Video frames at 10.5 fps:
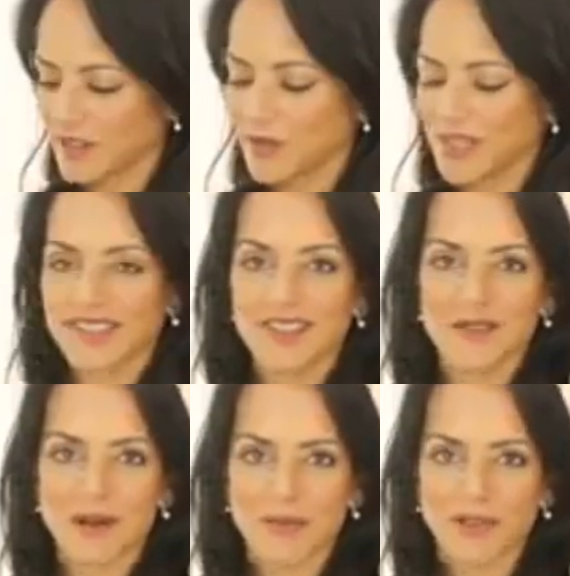until we see
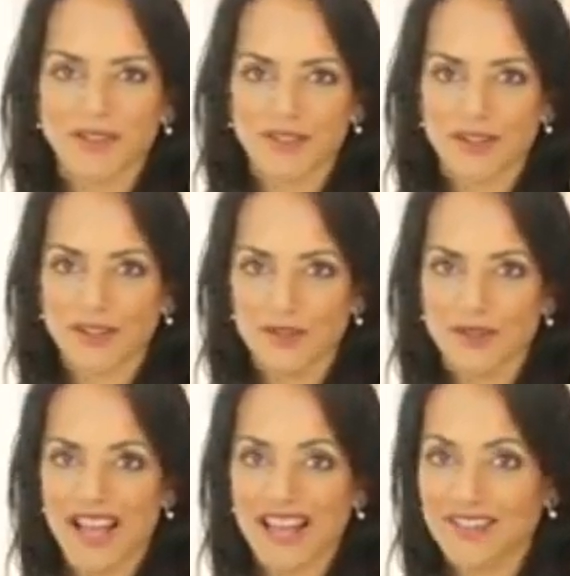the bubbles start to
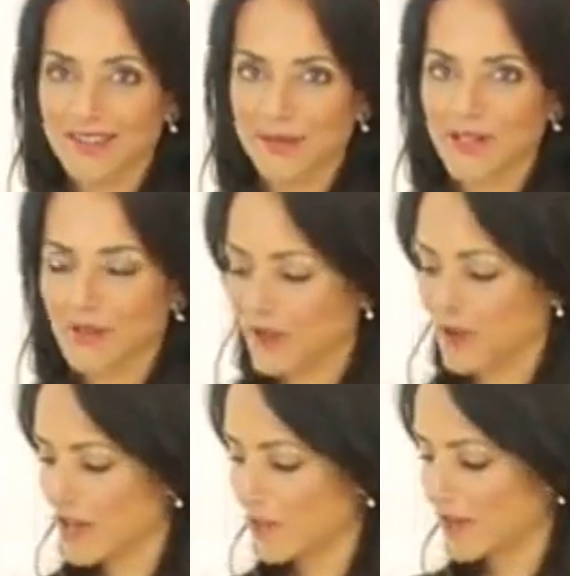rise so we know the
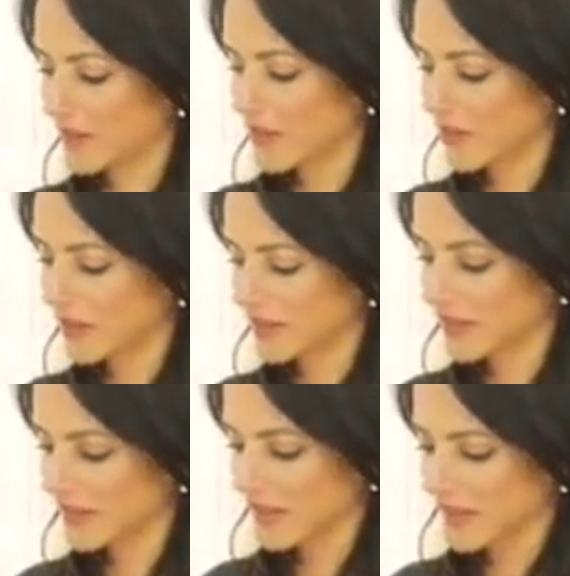crepe is cooked.